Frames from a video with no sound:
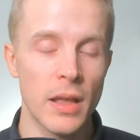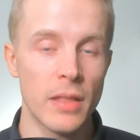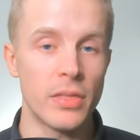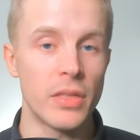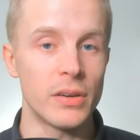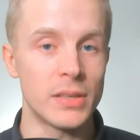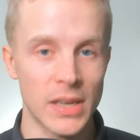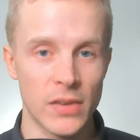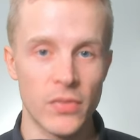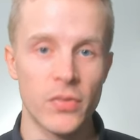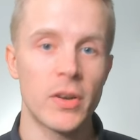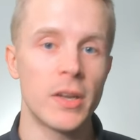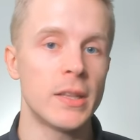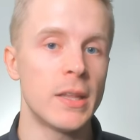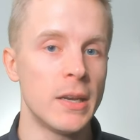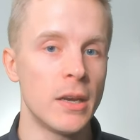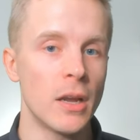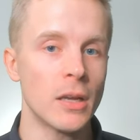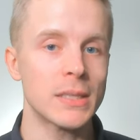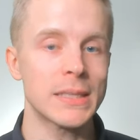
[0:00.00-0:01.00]
they're
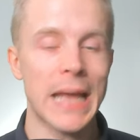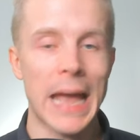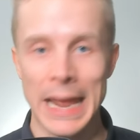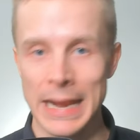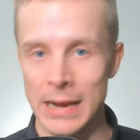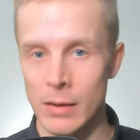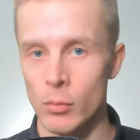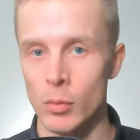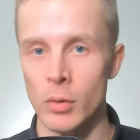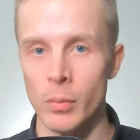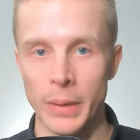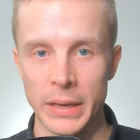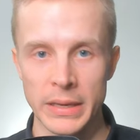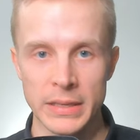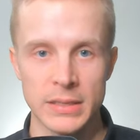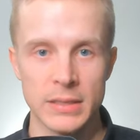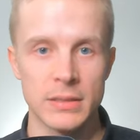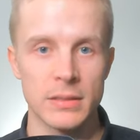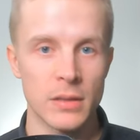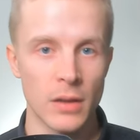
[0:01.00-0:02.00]
definitely not
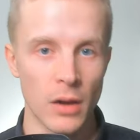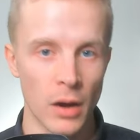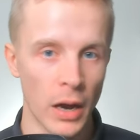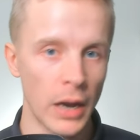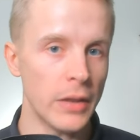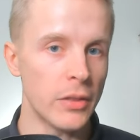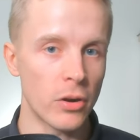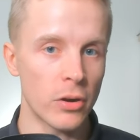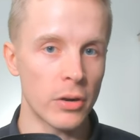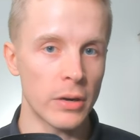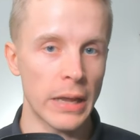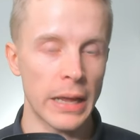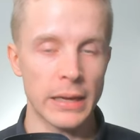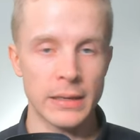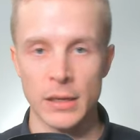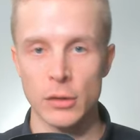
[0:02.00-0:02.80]
animal-based either, like they